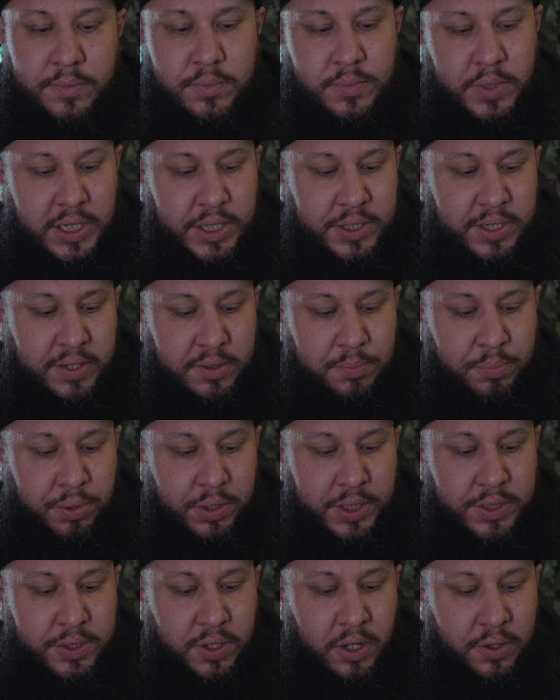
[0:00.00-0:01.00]
I guess you have to
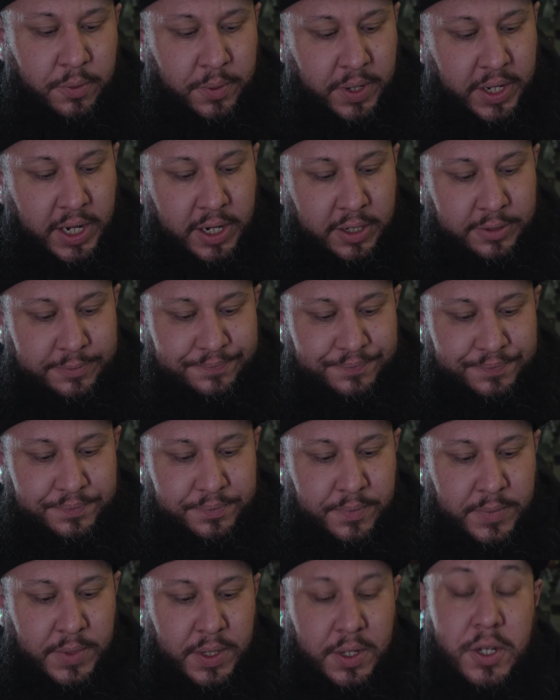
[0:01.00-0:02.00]
pull this all the way out.
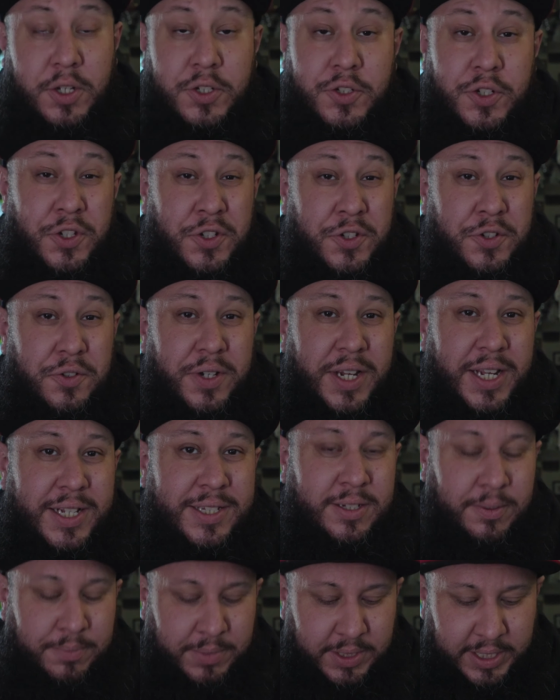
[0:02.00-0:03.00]
So you do get
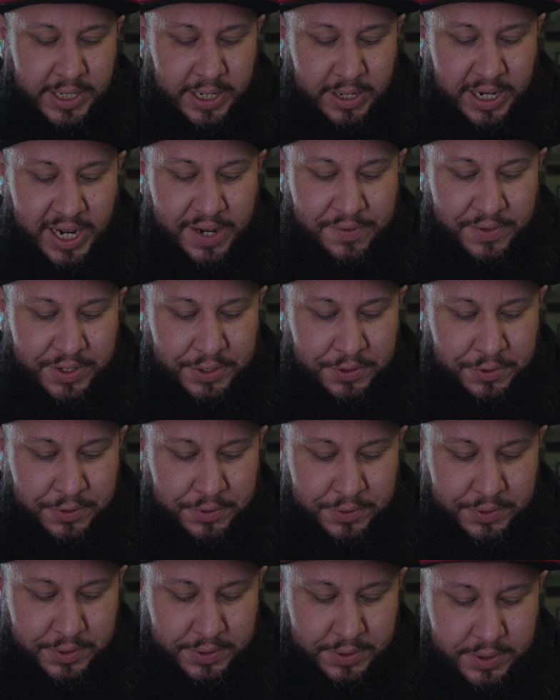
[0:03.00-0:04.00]
something that I haven't
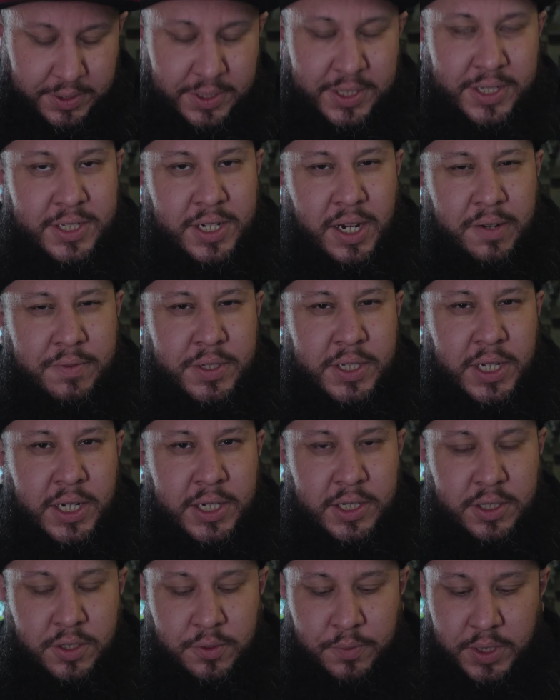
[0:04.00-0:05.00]
used since obviously I
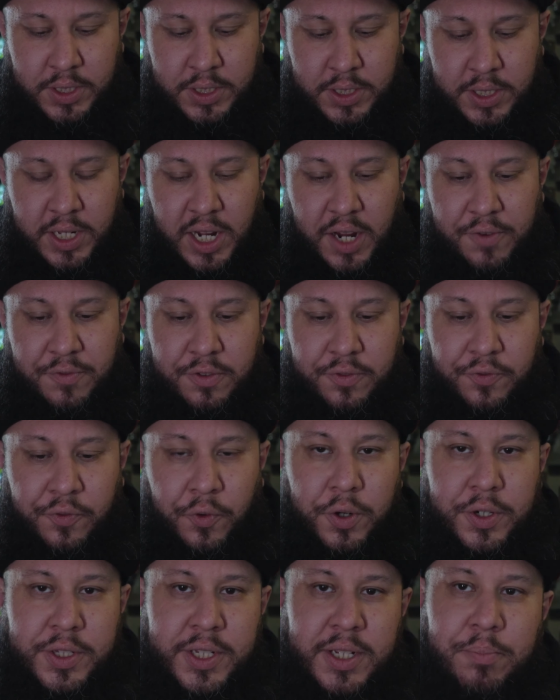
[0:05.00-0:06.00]
did switch to the iPhone
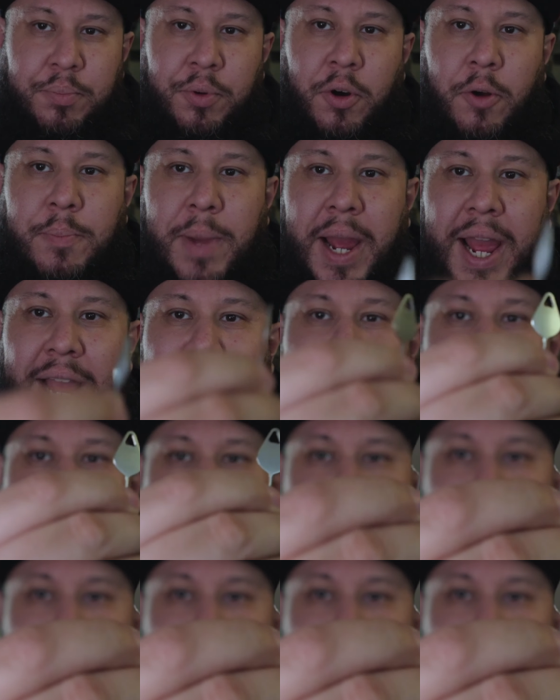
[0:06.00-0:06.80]
14 Pro Max.